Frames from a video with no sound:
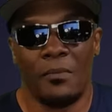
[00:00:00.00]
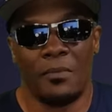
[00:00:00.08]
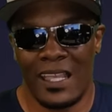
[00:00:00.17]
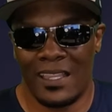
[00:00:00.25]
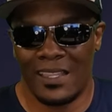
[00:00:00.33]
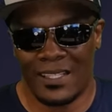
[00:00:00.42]

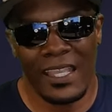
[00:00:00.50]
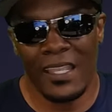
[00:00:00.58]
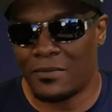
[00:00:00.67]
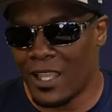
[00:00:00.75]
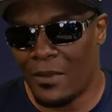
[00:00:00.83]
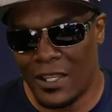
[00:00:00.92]
But at the
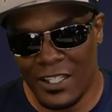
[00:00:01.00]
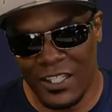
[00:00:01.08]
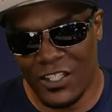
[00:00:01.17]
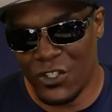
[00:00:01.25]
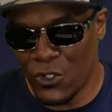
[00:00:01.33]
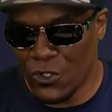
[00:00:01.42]
same time, I
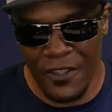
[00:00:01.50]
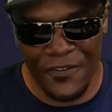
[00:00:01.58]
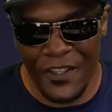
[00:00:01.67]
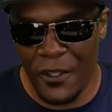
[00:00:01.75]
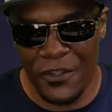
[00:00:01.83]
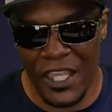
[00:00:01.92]
just truly
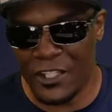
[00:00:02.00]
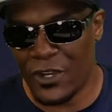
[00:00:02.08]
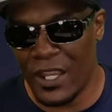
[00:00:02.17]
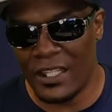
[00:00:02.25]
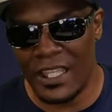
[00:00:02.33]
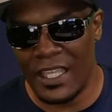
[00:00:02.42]
feel that
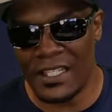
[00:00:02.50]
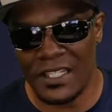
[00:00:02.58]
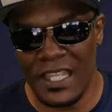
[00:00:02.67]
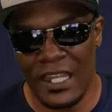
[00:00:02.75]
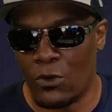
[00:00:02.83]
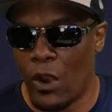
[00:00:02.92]
Trey Lance
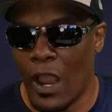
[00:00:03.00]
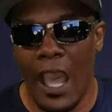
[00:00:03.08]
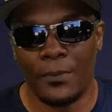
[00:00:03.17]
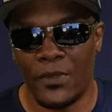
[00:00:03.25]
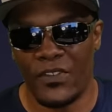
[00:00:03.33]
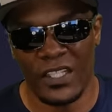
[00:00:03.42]
is getting
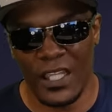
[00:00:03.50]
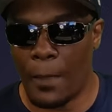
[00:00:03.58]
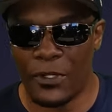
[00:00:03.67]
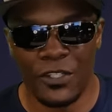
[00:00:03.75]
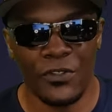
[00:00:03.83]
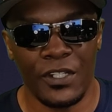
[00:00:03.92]
robbed of his
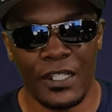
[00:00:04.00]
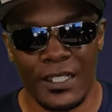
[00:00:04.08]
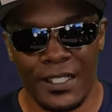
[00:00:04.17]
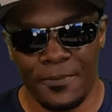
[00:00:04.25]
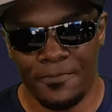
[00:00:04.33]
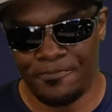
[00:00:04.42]

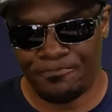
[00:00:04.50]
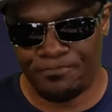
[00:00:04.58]
opportunities.